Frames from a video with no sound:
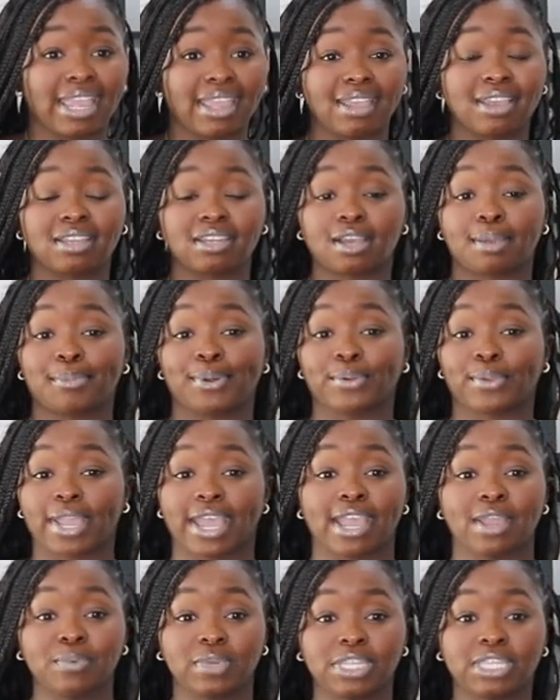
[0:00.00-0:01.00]
and I'm
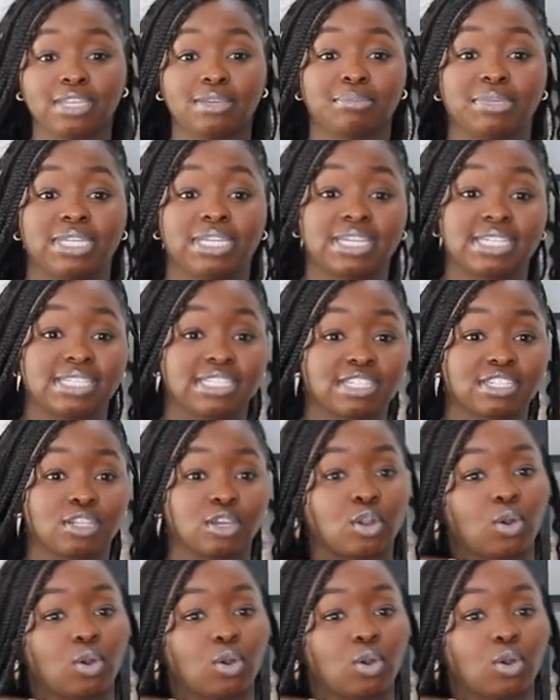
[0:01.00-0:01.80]
okay with it because it's a